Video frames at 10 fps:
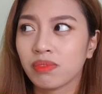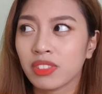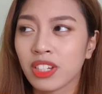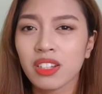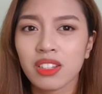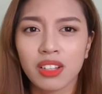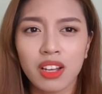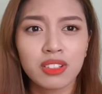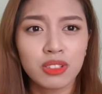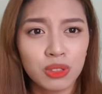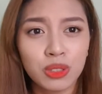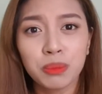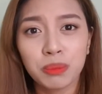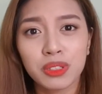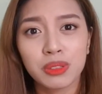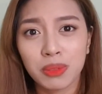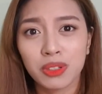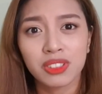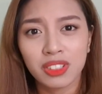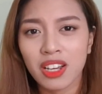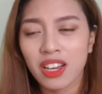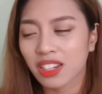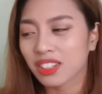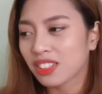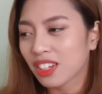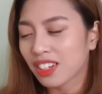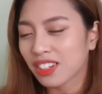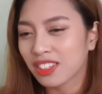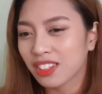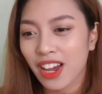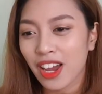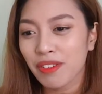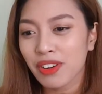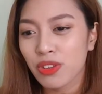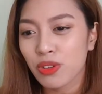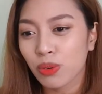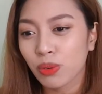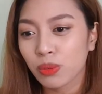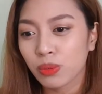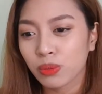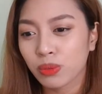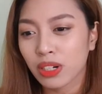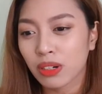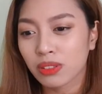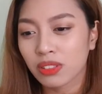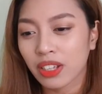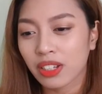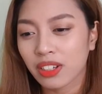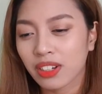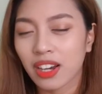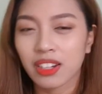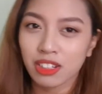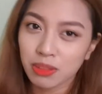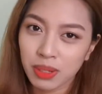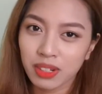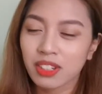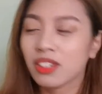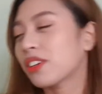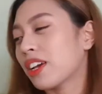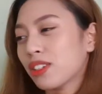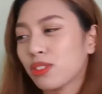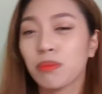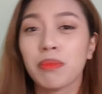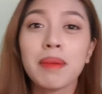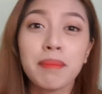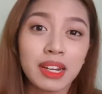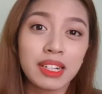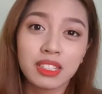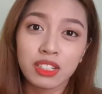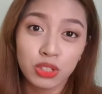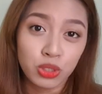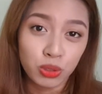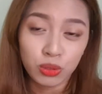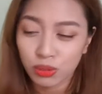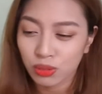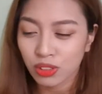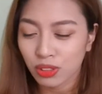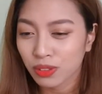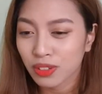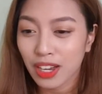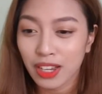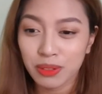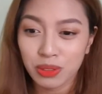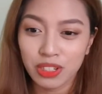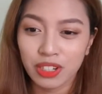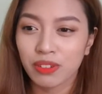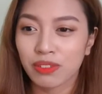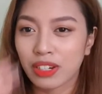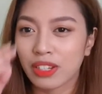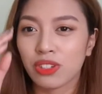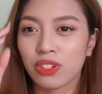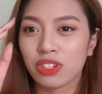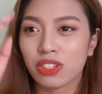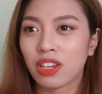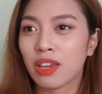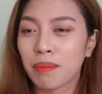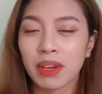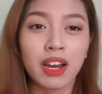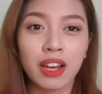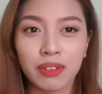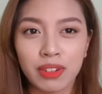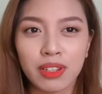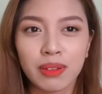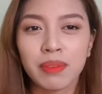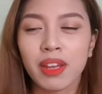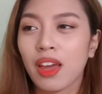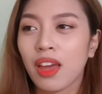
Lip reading: yeah, the last group was MONSTA X, and I already knew what I was like kind of expecting. Okay, so my bias is Shonu, so I was like ready to just keep my eye on him,